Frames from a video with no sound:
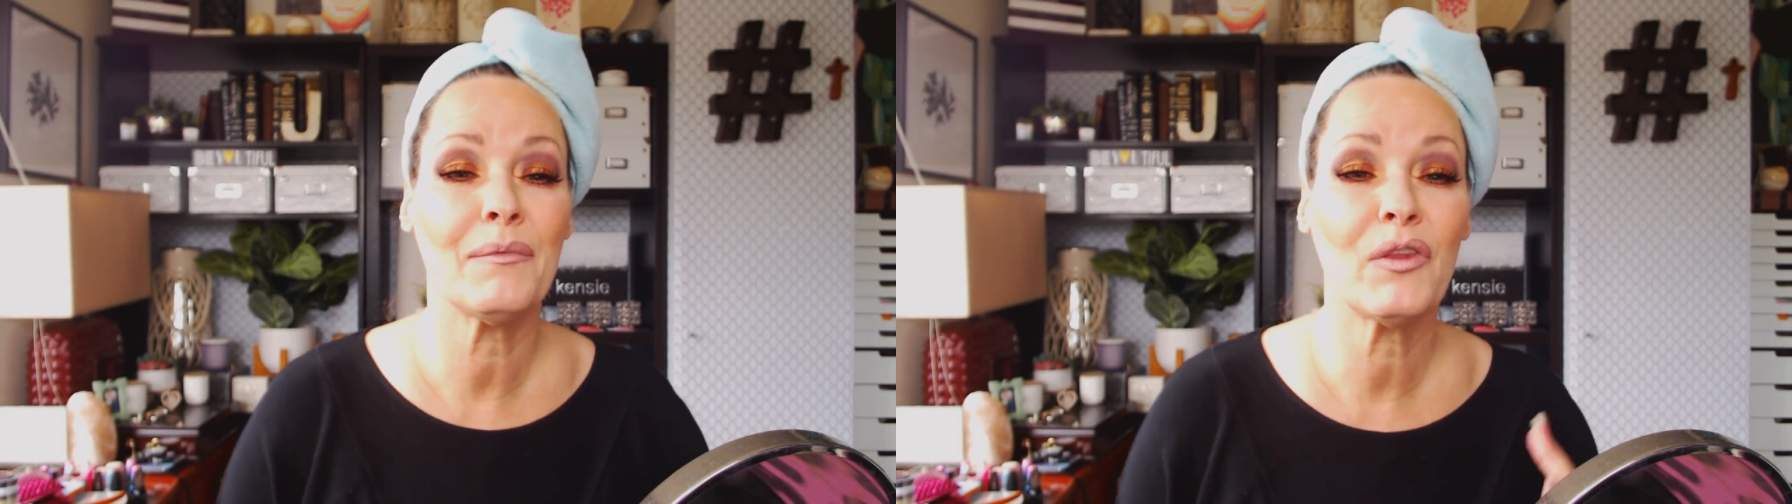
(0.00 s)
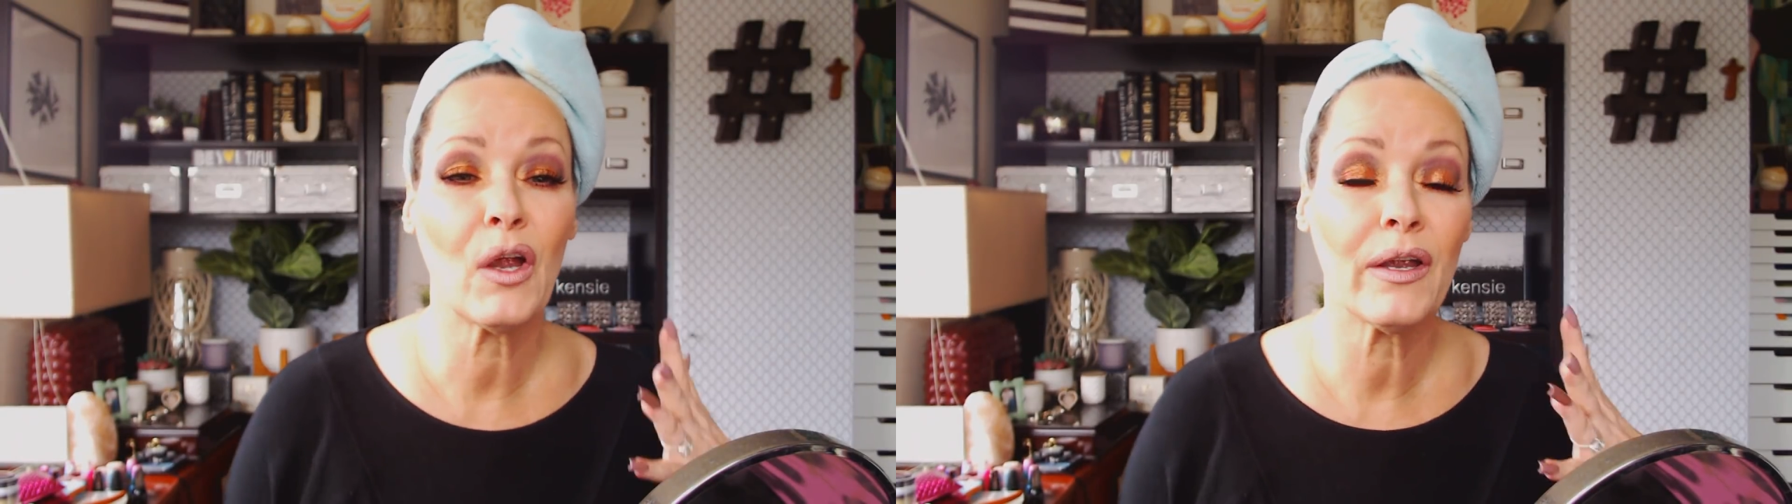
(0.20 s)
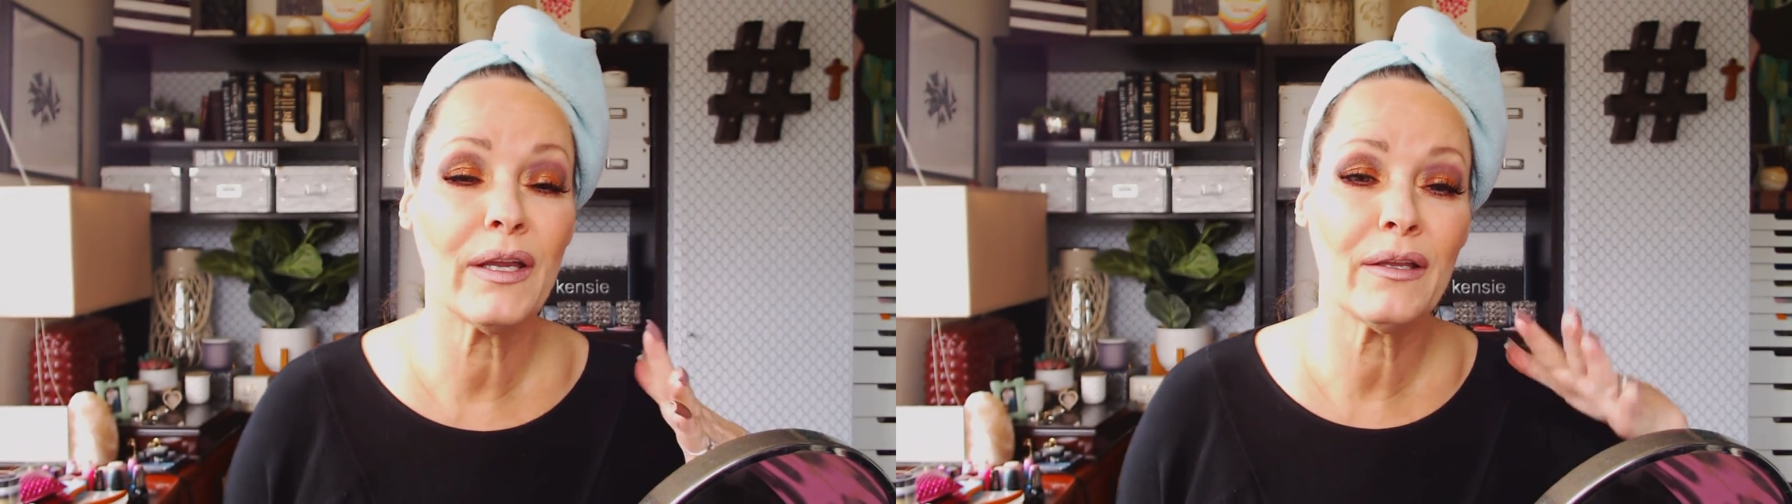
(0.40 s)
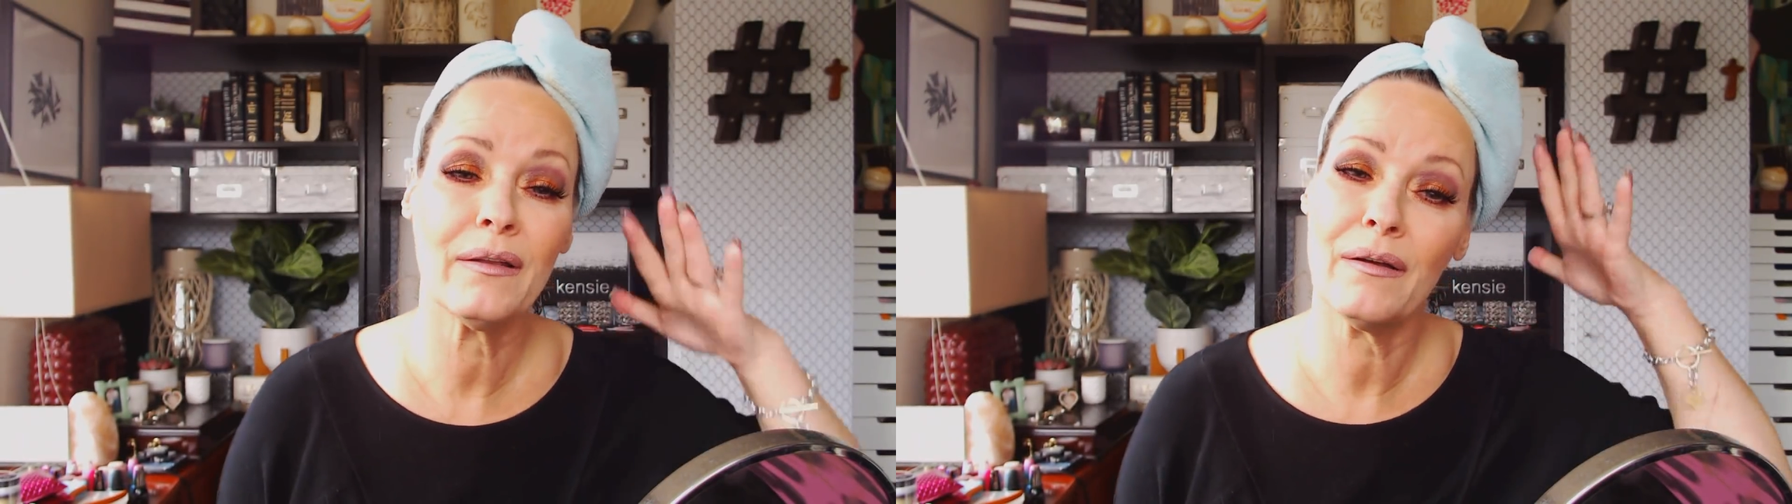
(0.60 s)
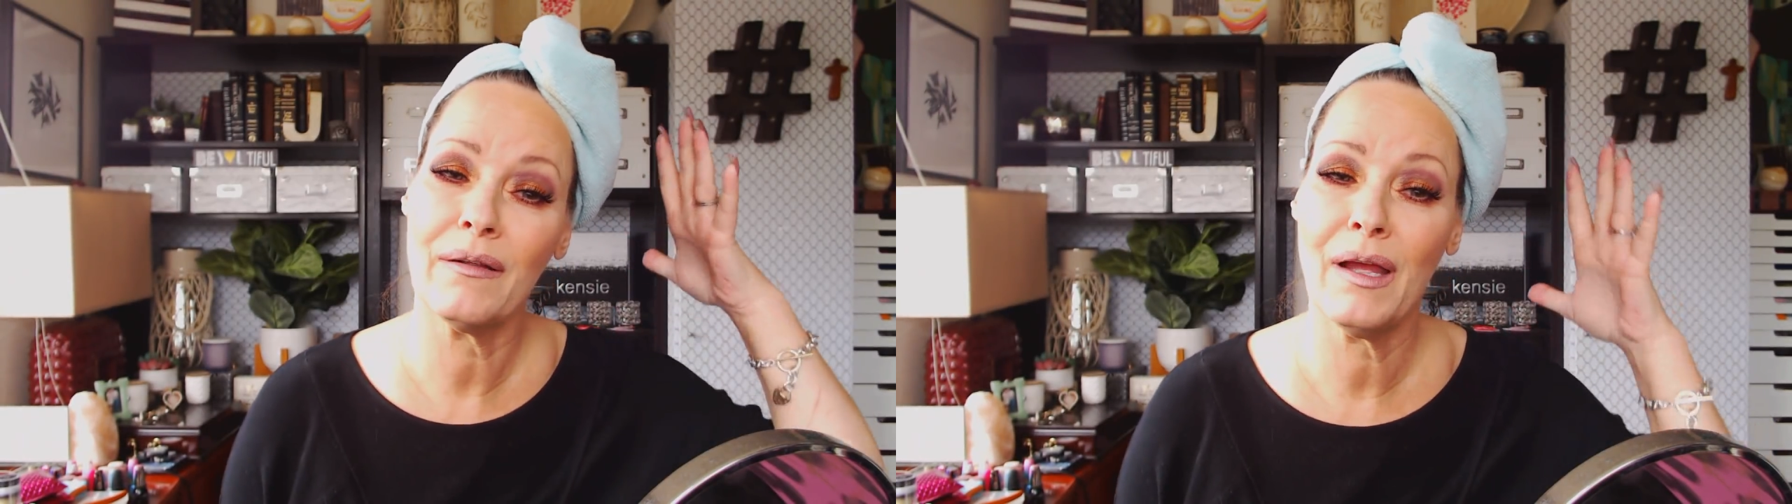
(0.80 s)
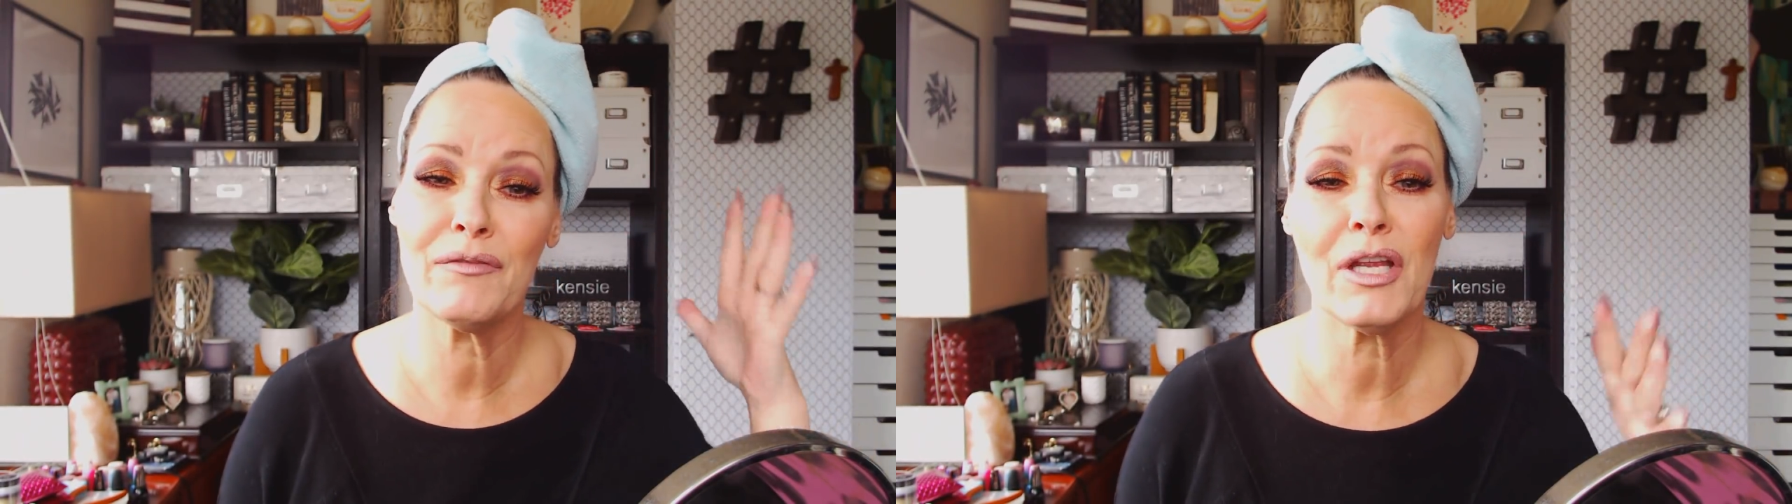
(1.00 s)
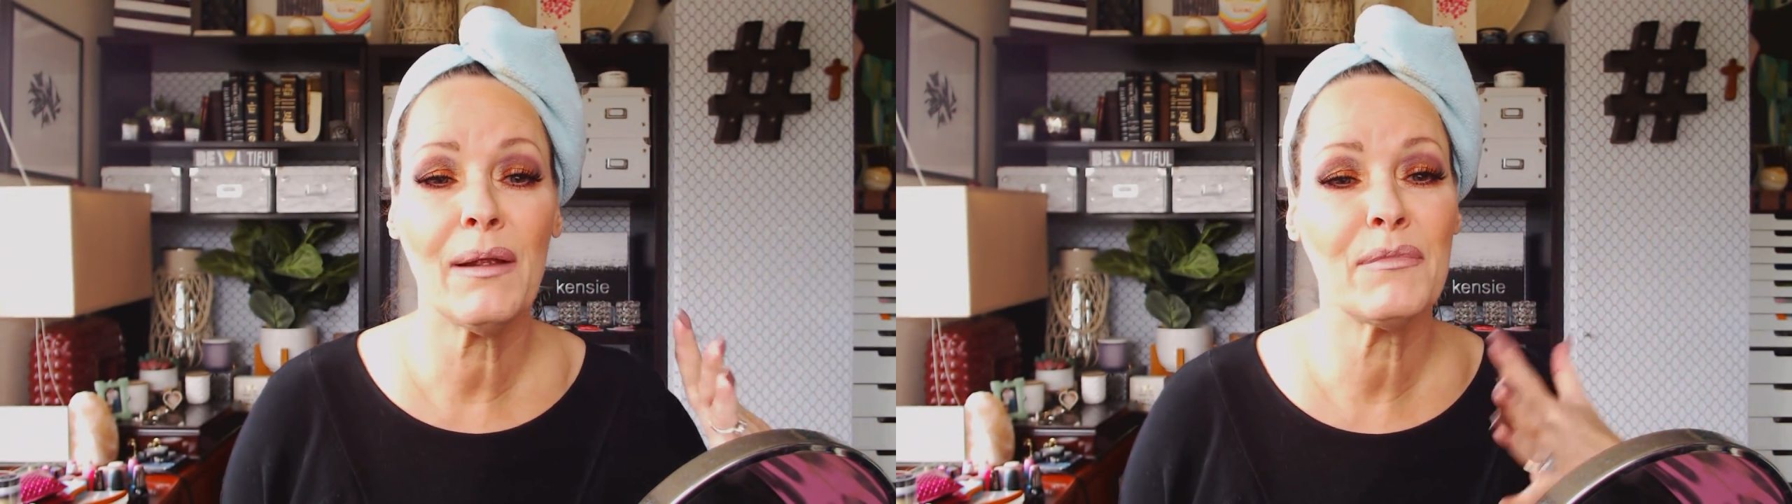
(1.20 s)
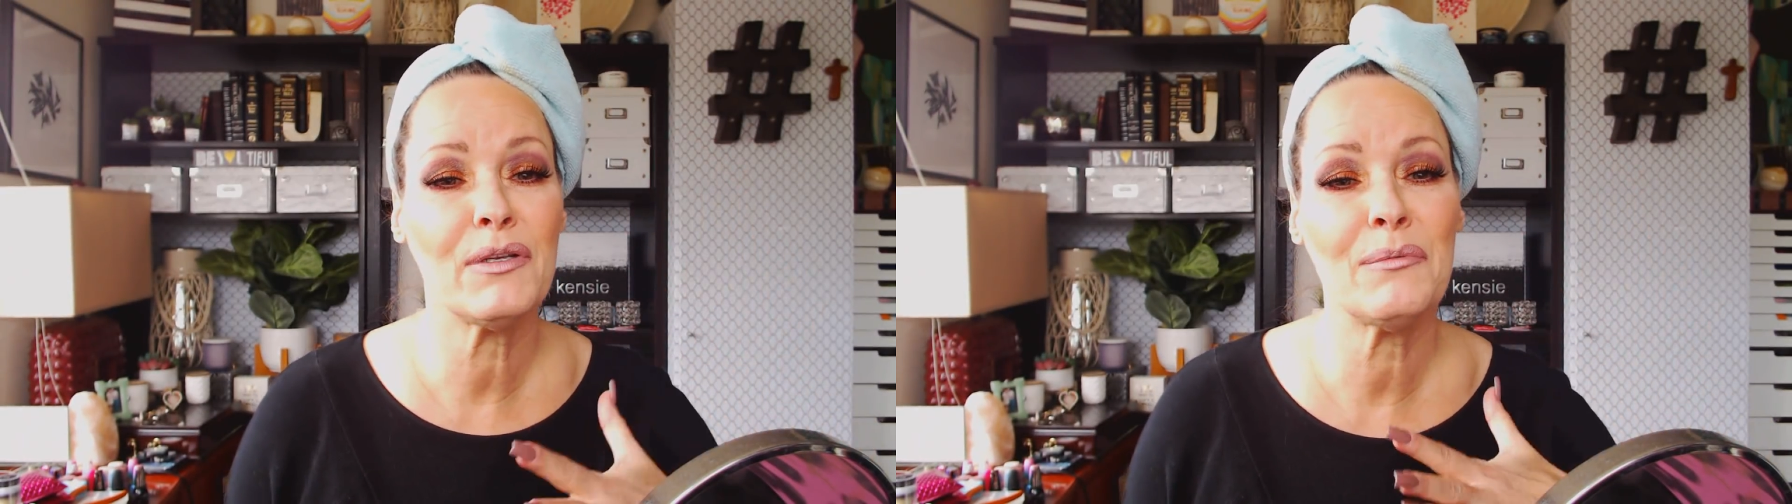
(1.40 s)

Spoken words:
I'm sorry I don't have time